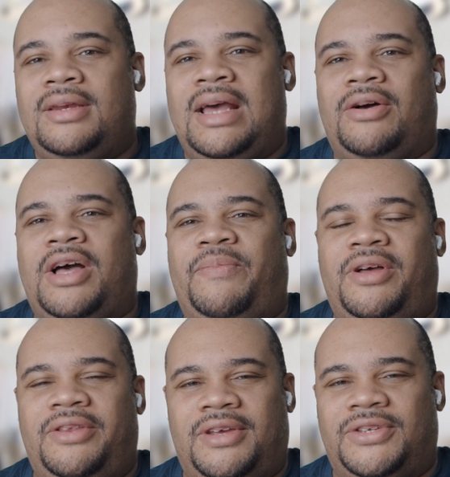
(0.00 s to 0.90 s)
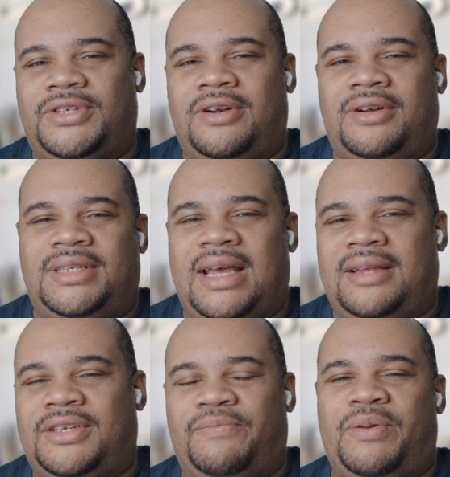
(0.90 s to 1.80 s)
Now, a couple other concerns
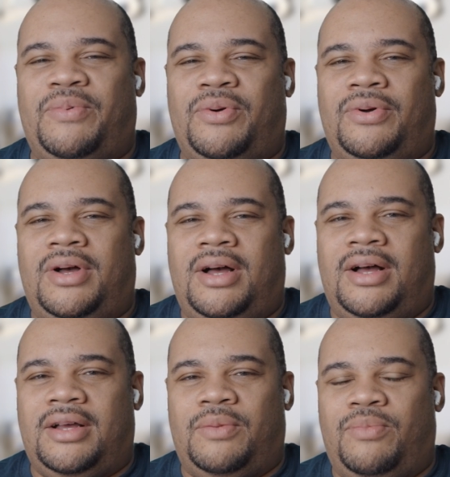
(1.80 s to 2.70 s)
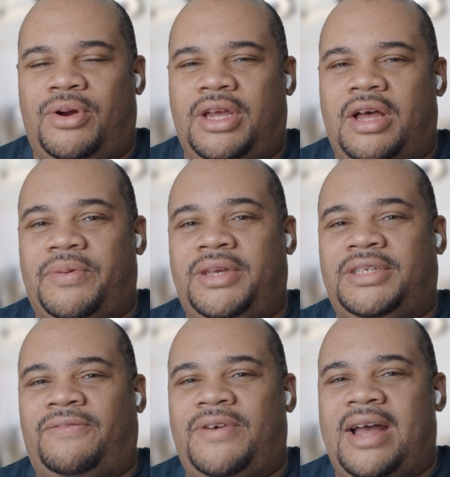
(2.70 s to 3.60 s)
that some people could bring up
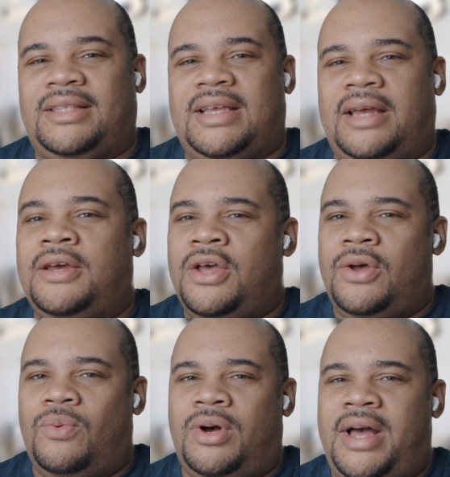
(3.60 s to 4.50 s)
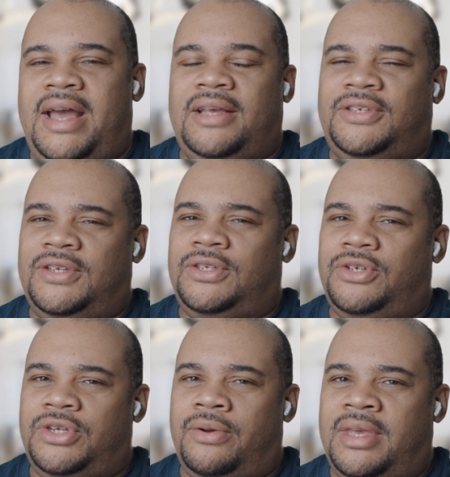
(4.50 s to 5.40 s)
is the fact that, well, hey, since
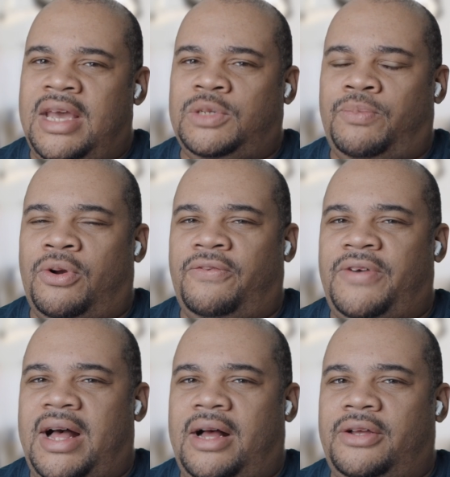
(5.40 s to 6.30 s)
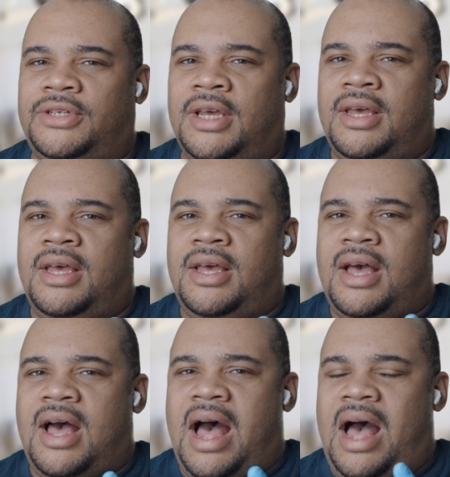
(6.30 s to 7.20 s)
there's no guest profiles,
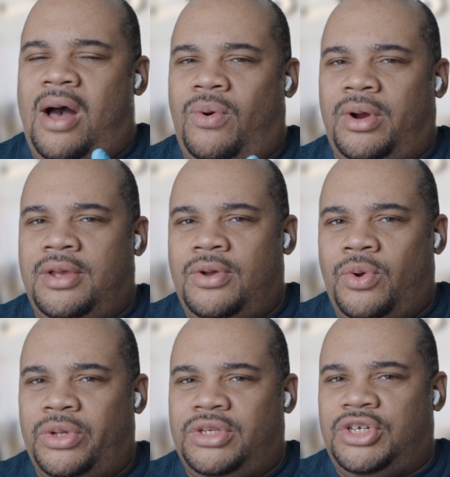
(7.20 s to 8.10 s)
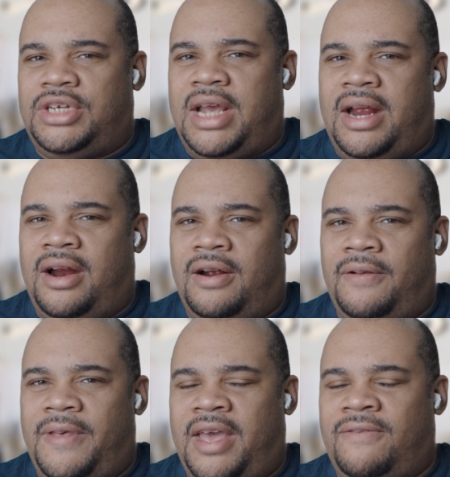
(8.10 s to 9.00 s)
how are you going to share
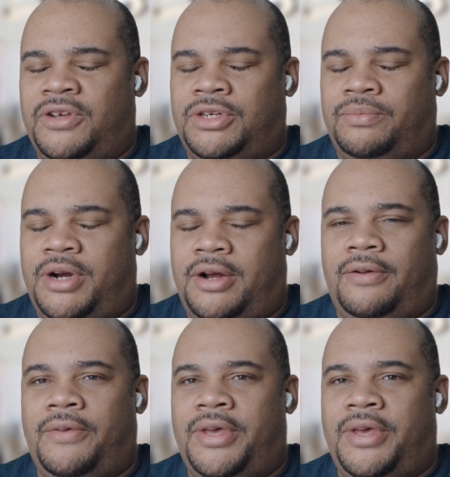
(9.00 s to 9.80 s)
a Vision Pro?